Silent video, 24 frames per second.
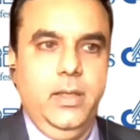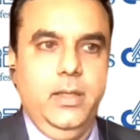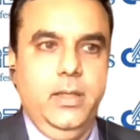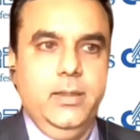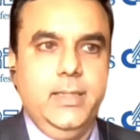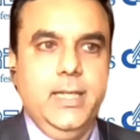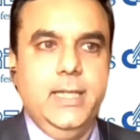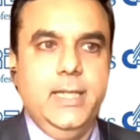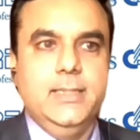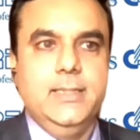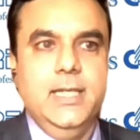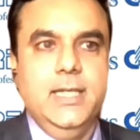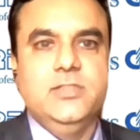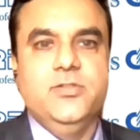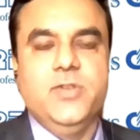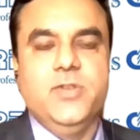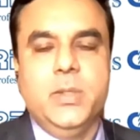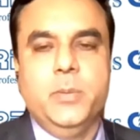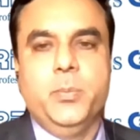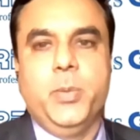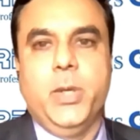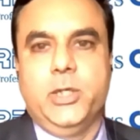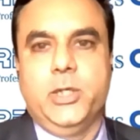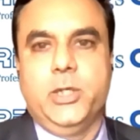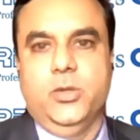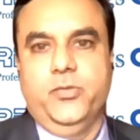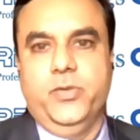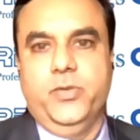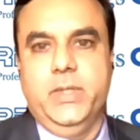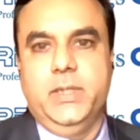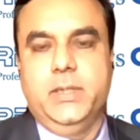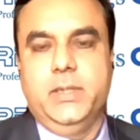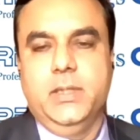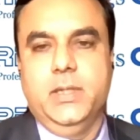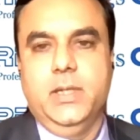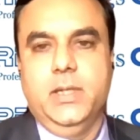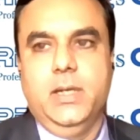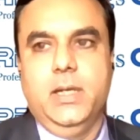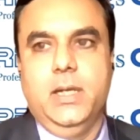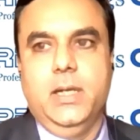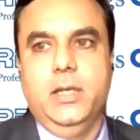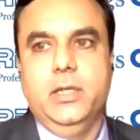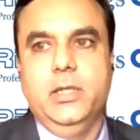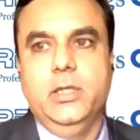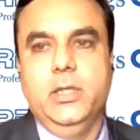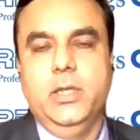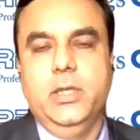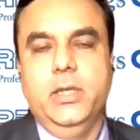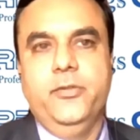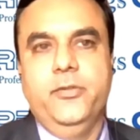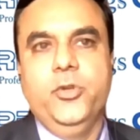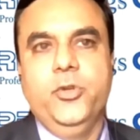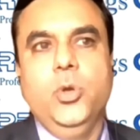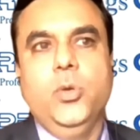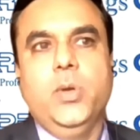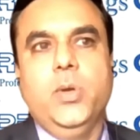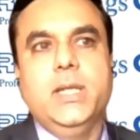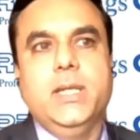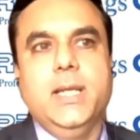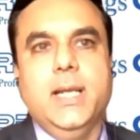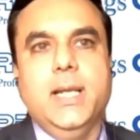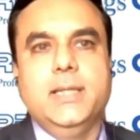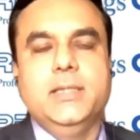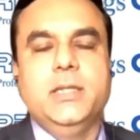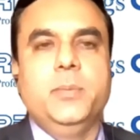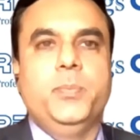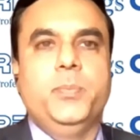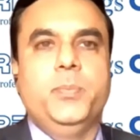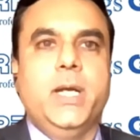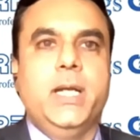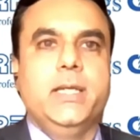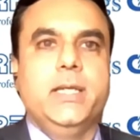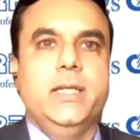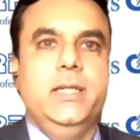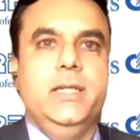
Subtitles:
That's one part of it. If you look at the other part,